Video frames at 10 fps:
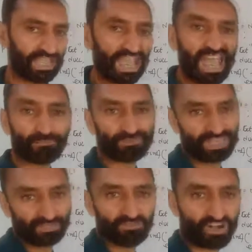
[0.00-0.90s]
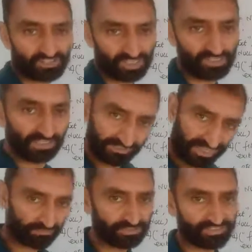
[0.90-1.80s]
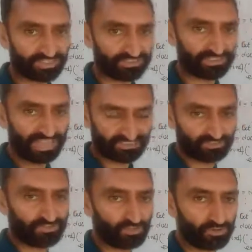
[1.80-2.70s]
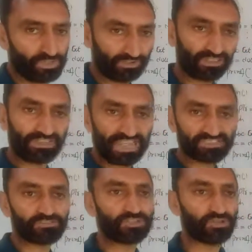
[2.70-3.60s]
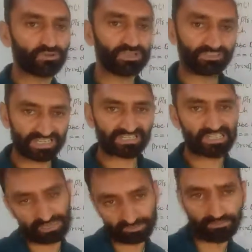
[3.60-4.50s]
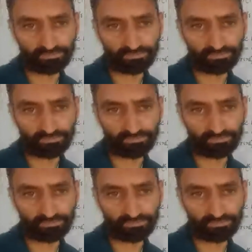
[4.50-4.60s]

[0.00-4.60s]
the ftel function, that we'll discuss in the next video. Till the next video, take care.